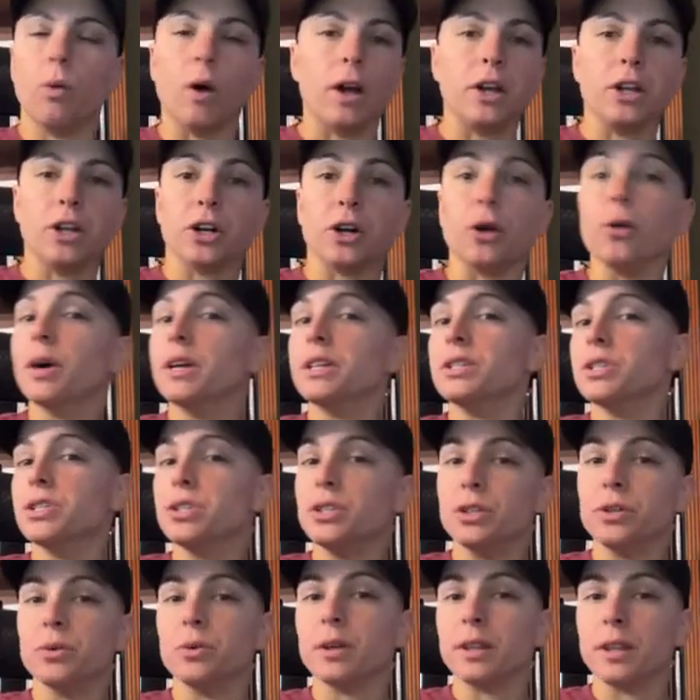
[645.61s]
what you're going to
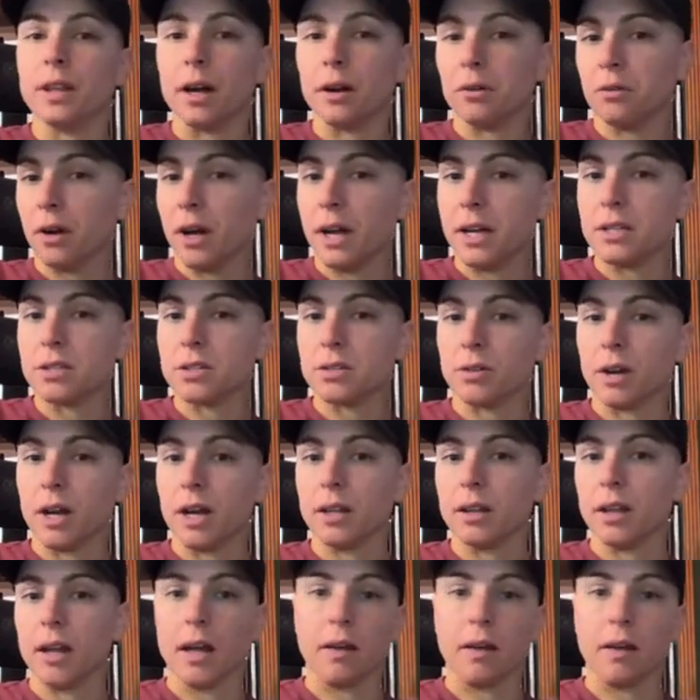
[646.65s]
do in that race, right?